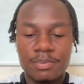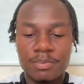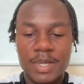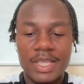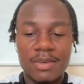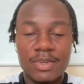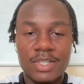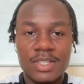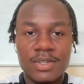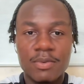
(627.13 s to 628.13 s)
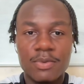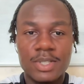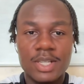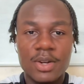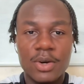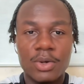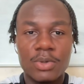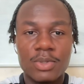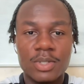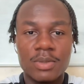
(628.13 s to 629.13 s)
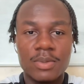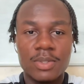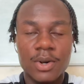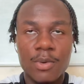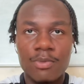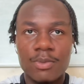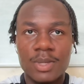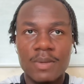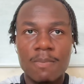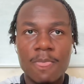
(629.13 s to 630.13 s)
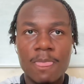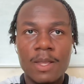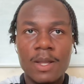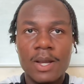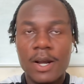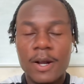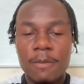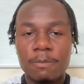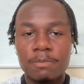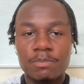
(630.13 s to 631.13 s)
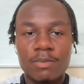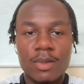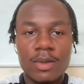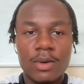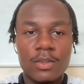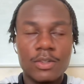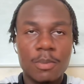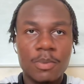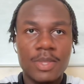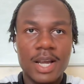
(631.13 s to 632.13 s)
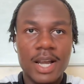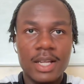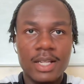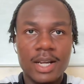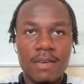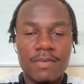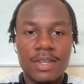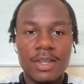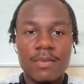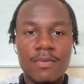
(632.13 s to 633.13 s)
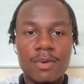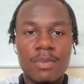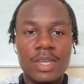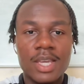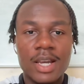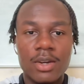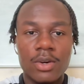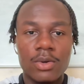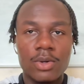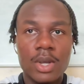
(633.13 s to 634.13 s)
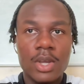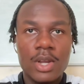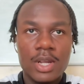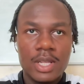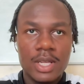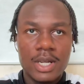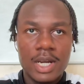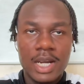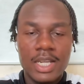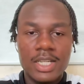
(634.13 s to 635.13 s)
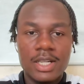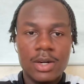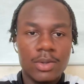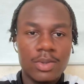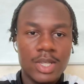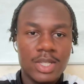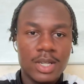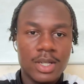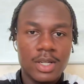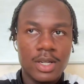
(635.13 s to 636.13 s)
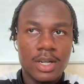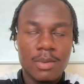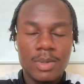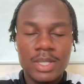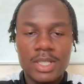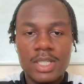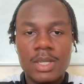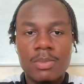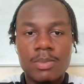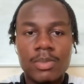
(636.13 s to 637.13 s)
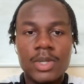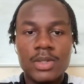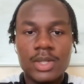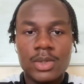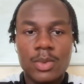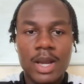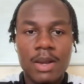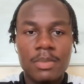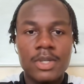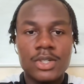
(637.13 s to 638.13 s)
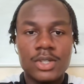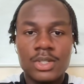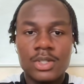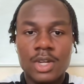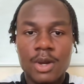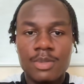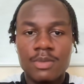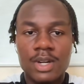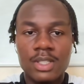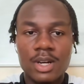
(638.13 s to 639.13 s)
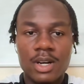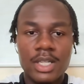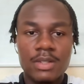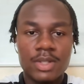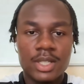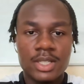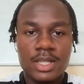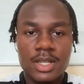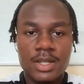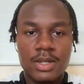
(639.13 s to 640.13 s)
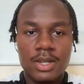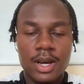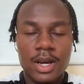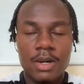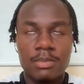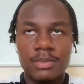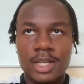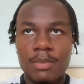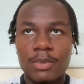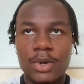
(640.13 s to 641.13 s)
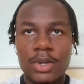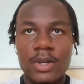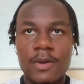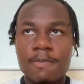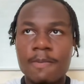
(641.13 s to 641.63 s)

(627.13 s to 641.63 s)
big difference is obviously a lot closer to home for me. On top of that, I think from the get-go, I can tell this club and this team is quite ambitious in terms of our targets for this season. I'm not gonna